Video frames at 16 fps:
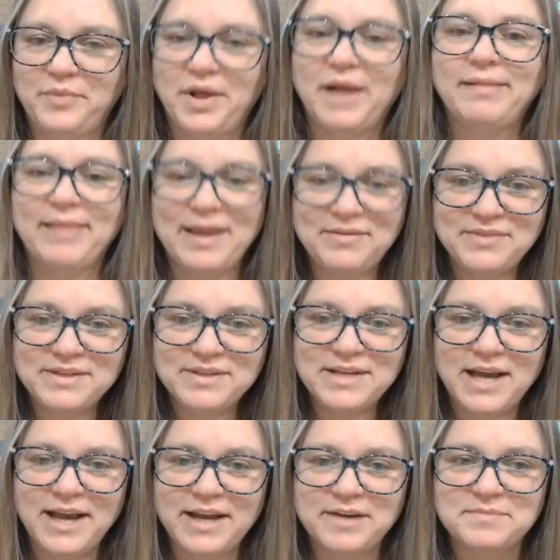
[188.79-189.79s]
11
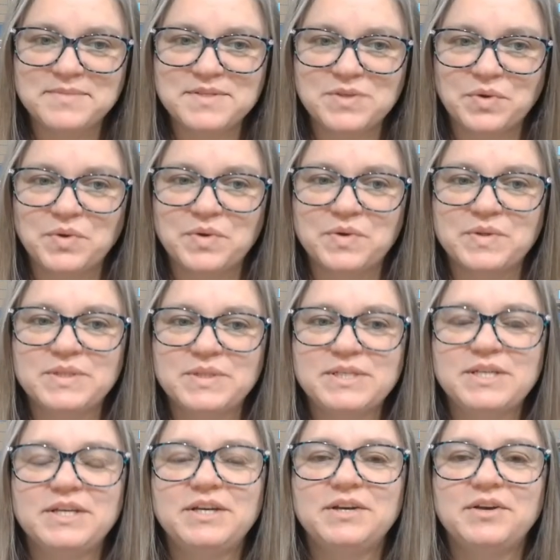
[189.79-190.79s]
items sold
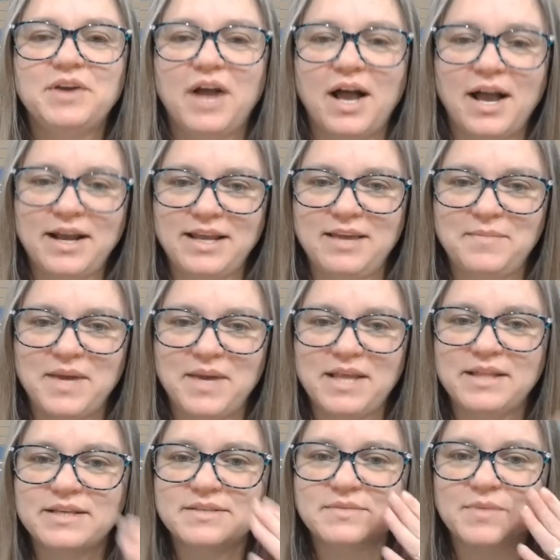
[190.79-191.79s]
on eBay
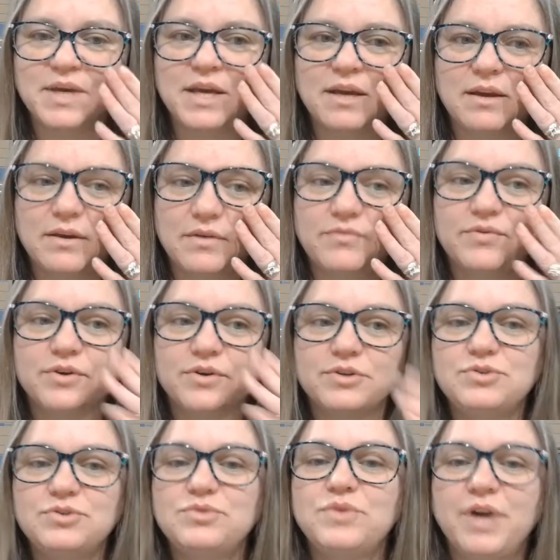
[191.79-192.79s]
this week for
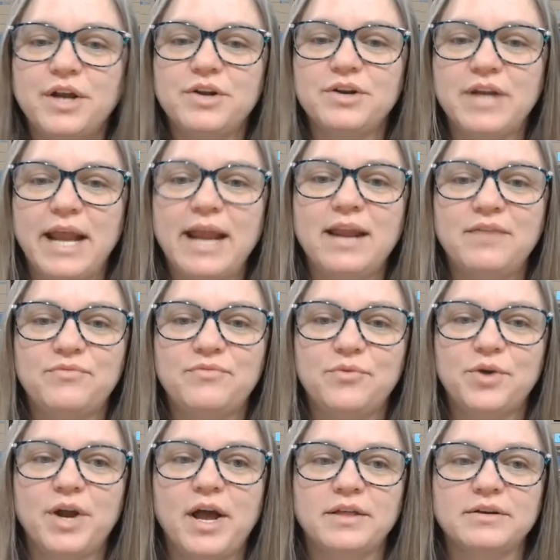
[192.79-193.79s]

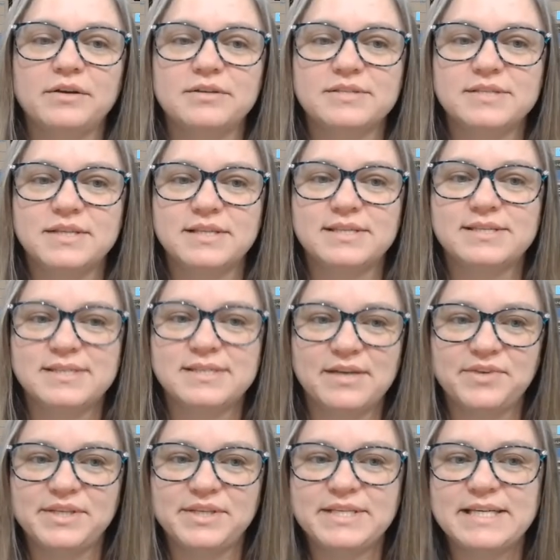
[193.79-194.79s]

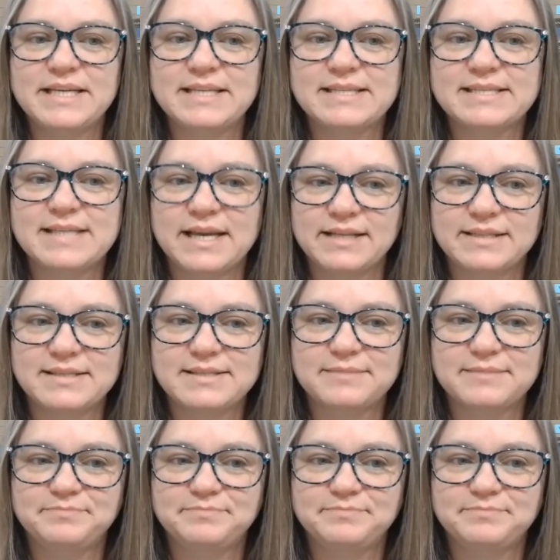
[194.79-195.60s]
$284.17.